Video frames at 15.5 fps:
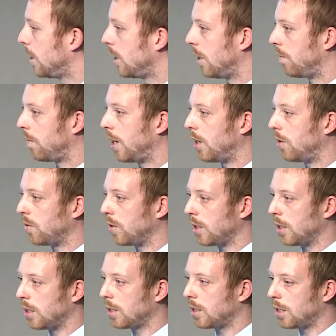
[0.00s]
of how
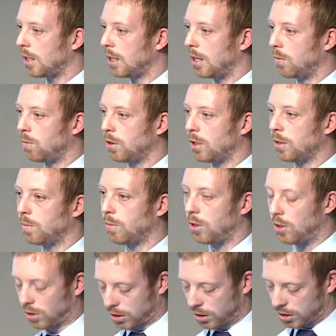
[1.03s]
these woodland
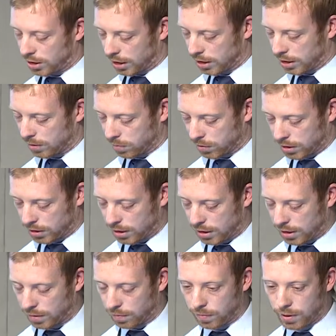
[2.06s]
blocks are changing with
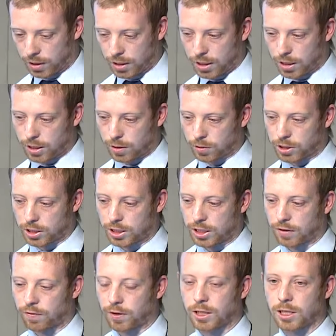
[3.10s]
time, which could
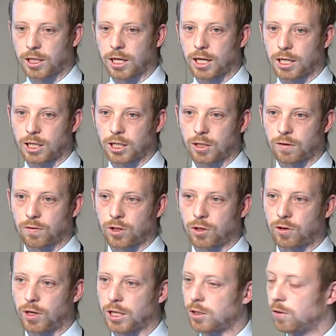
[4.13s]
give an indication of
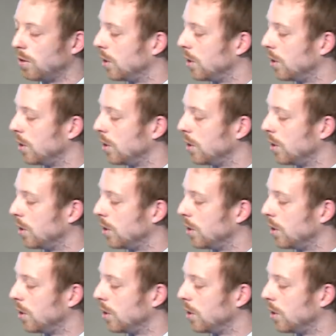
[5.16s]
stress or